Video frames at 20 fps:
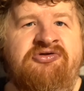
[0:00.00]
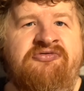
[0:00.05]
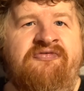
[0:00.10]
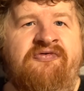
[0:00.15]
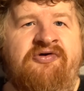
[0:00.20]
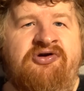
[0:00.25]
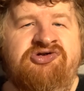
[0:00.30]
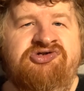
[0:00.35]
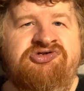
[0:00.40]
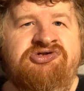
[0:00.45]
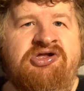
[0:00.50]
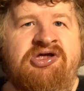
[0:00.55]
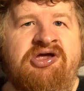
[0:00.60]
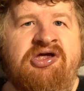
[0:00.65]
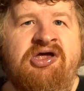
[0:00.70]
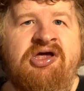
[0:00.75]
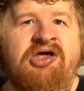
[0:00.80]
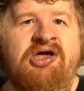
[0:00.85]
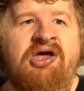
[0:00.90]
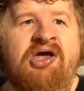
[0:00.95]

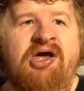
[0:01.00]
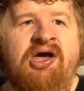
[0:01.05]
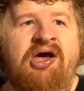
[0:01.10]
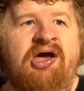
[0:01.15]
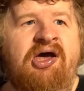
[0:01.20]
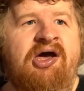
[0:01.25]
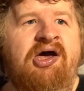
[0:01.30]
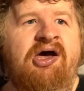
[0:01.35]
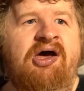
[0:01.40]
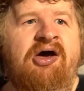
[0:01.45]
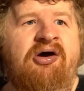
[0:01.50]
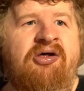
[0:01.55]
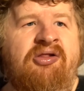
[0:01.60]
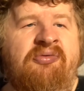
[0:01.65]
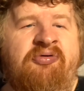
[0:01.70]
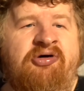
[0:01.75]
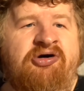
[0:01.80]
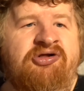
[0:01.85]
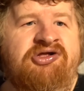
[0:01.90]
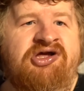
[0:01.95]
Unfortunately, uh, or
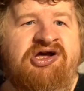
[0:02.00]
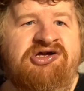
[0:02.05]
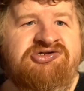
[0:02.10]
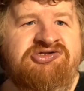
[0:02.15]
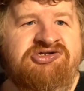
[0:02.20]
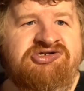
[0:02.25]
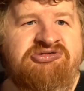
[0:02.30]
the podcast